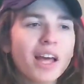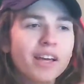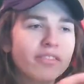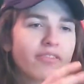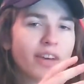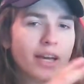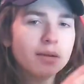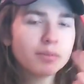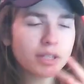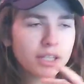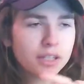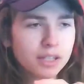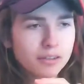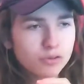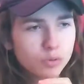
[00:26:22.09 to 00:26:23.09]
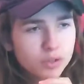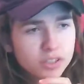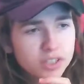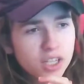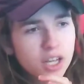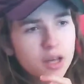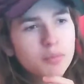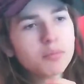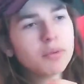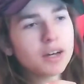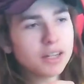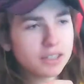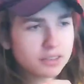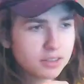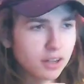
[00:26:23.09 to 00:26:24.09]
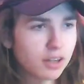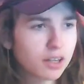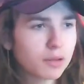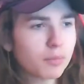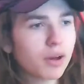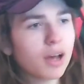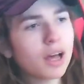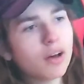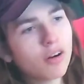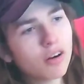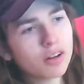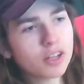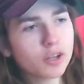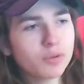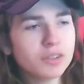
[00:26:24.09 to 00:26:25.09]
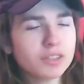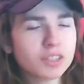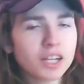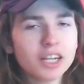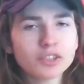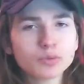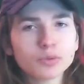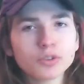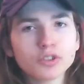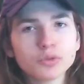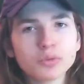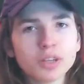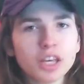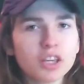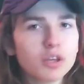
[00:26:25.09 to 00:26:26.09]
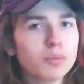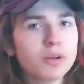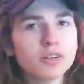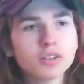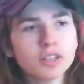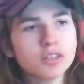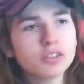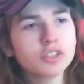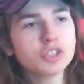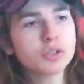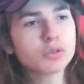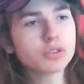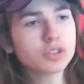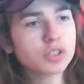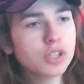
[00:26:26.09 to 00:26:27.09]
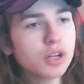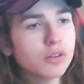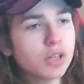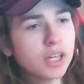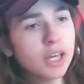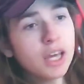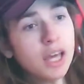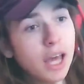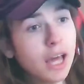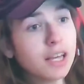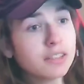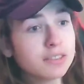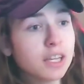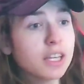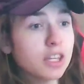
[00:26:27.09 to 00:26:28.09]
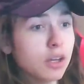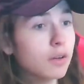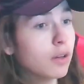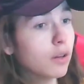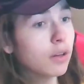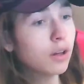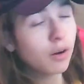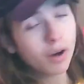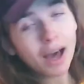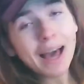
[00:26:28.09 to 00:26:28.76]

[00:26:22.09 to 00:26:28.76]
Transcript: family and loved ones by talking about how Harley Quinn's last words were like, "You better kill the Joker slowly," and he's like, yo,